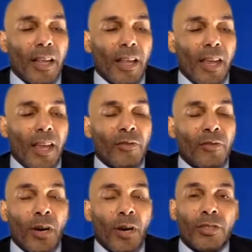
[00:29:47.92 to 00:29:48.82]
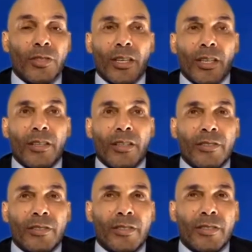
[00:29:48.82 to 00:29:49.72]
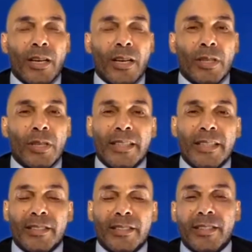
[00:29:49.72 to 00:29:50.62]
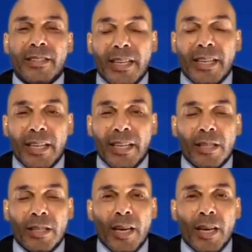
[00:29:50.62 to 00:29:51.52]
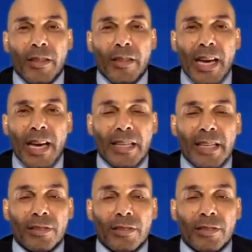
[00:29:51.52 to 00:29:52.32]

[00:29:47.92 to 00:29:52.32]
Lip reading: as much as I would like to think that